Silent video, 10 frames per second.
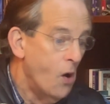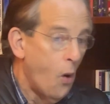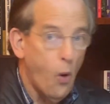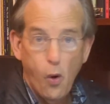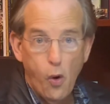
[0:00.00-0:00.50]

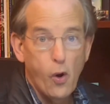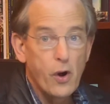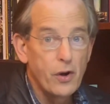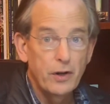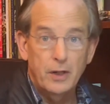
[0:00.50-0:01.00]

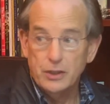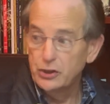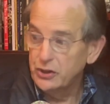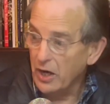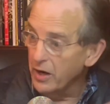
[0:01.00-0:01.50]
or
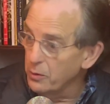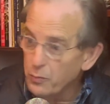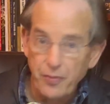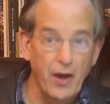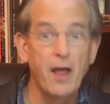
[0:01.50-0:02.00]
sharing
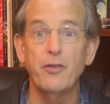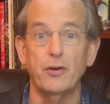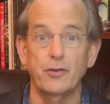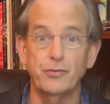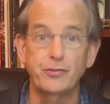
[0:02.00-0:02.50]
with
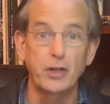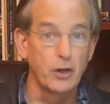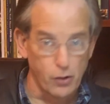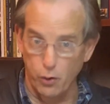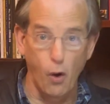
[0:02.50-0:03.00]
others the
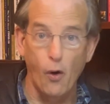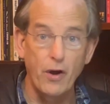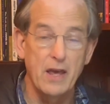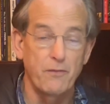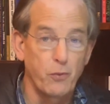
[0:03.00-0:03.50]

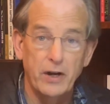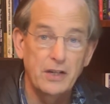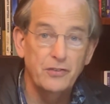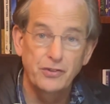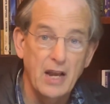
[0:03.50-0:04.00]
glory of what
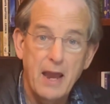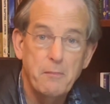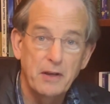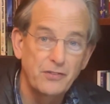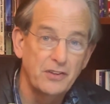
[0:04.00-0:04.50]
his name
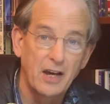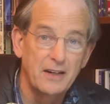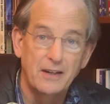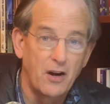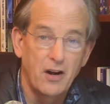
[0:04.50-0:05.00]
has done
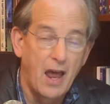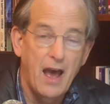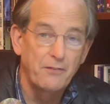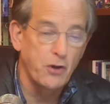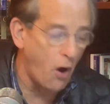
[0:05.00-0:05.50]
in our
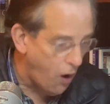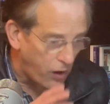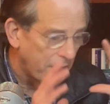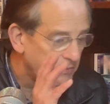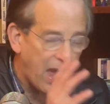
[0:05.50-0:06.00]
lives.
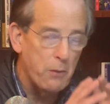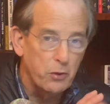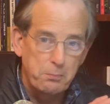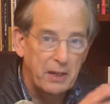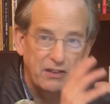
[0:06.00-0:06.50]
All of that
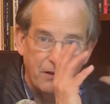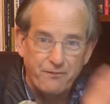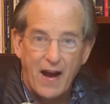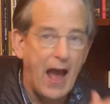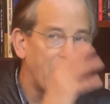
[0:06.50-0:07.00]
would be
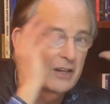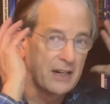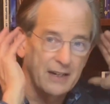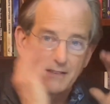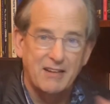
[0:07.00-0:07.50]
defiled and
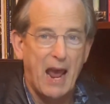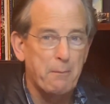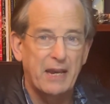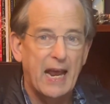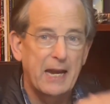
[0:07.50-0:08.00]

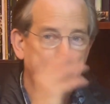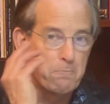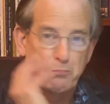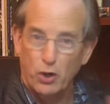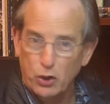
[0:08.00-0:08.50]
contaminated
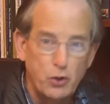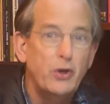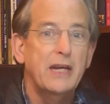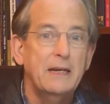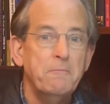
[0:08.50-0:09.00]
and
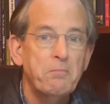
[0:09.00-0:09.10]
polluted